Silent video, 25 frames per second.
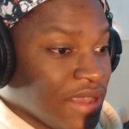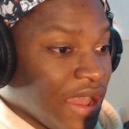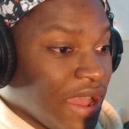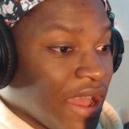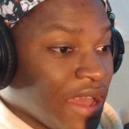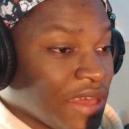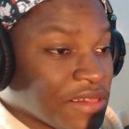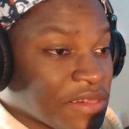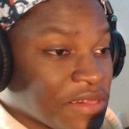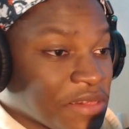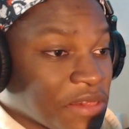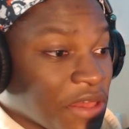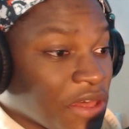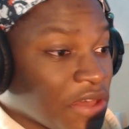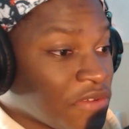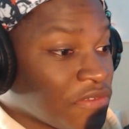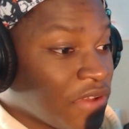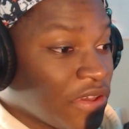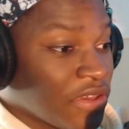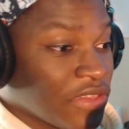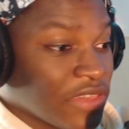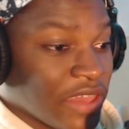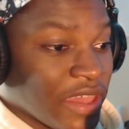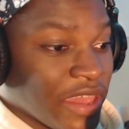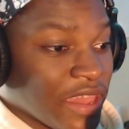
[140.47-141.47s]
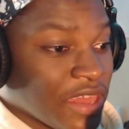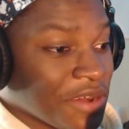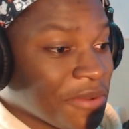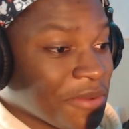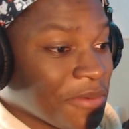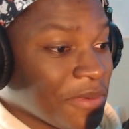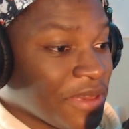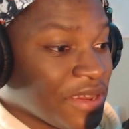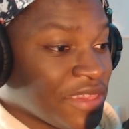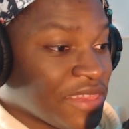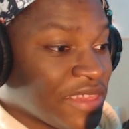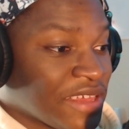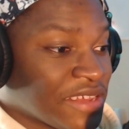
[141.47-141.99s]
I love how they
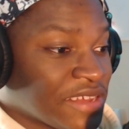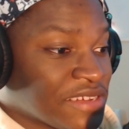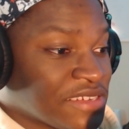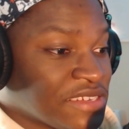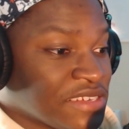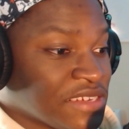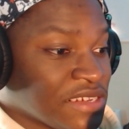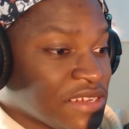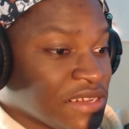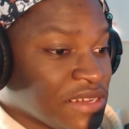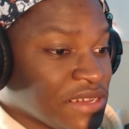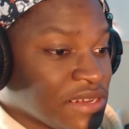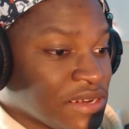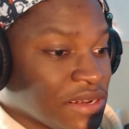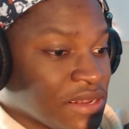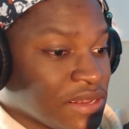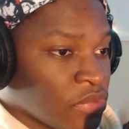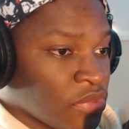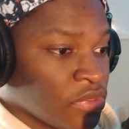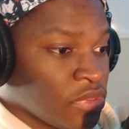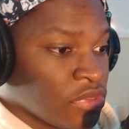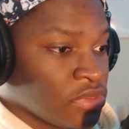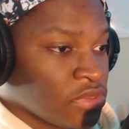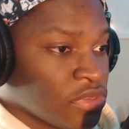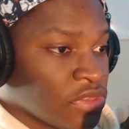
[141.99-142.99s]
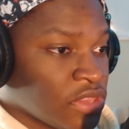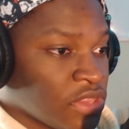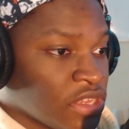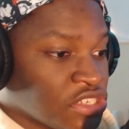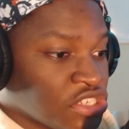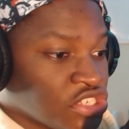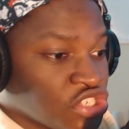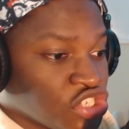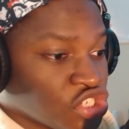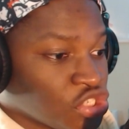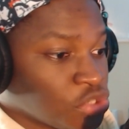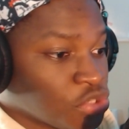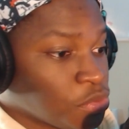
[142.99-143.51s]
animated that scene. That's
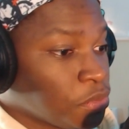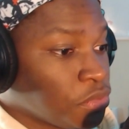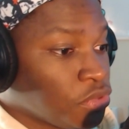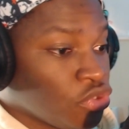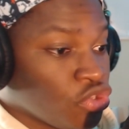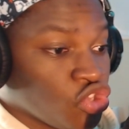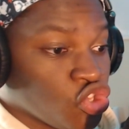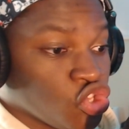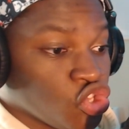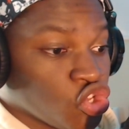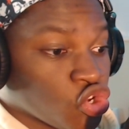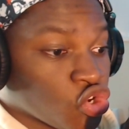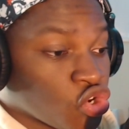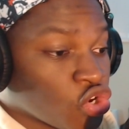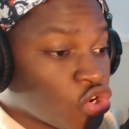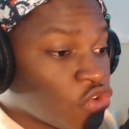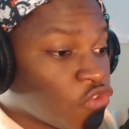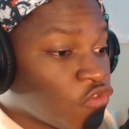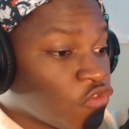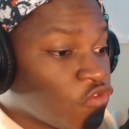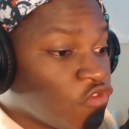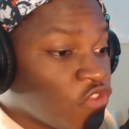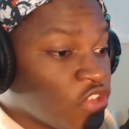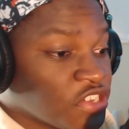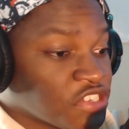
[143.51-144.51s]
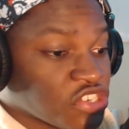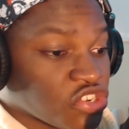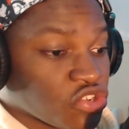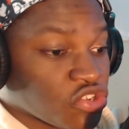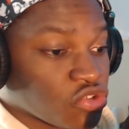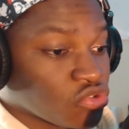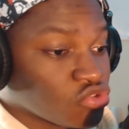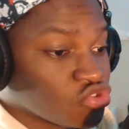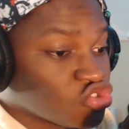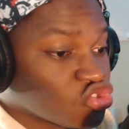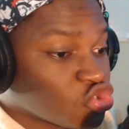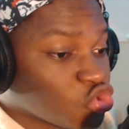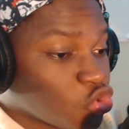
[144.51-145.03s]
just pure
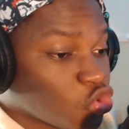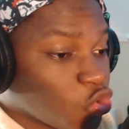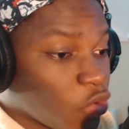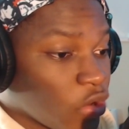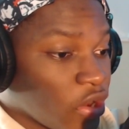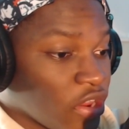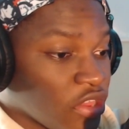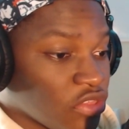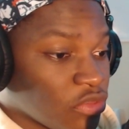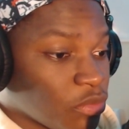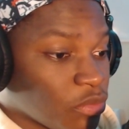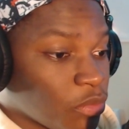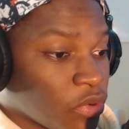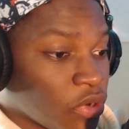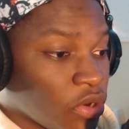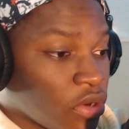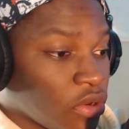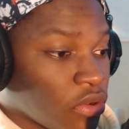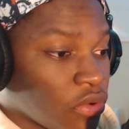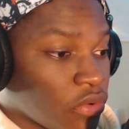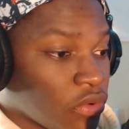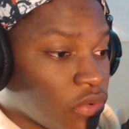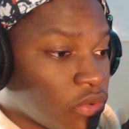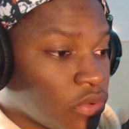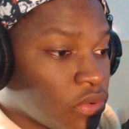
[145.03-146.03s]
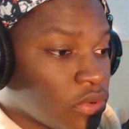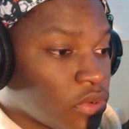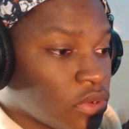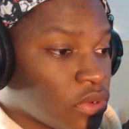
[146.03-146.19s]
physical strength, bro.